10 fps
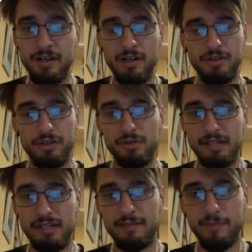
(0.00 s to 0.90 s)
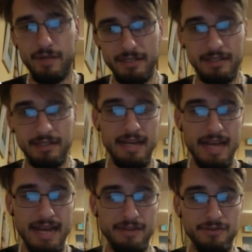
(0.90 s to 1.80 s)
So you click this button
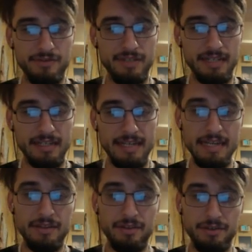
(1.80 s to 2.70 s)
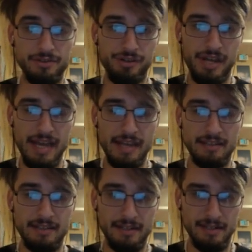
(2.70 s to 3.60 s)
and using Ethers.js,
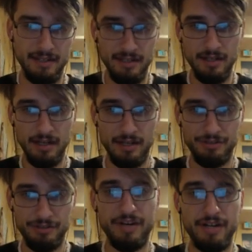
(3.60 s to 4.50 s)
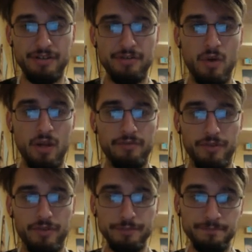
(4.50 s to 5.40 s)
it's going to generate a new wallet
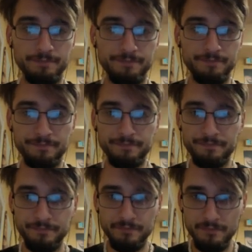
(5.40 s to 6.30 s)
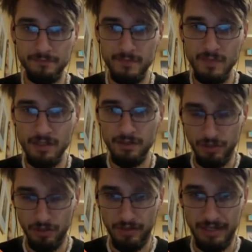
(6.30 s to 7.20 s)
for you.
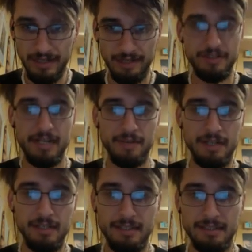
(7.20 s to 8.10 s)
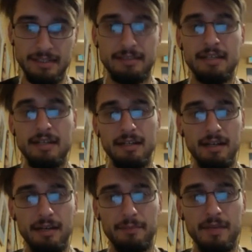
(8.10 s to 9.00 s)
So every time I click this,
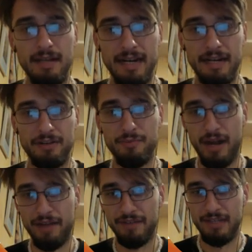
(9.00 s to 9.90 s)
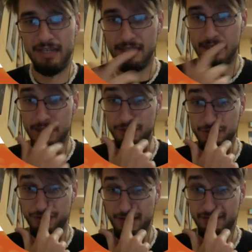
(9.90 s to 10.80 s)
I get a new private key, a new
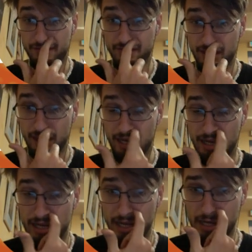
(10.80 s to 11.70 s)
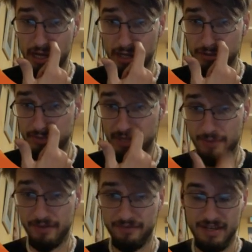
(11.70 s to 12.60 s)
address, a new
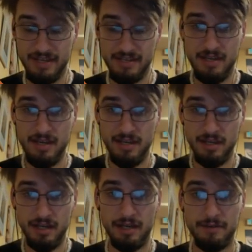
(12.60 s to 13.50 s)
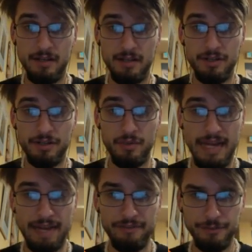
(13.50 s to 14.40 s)
mnemonic phase, what
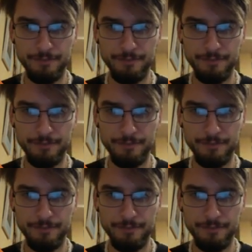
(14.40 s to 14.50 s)
have you.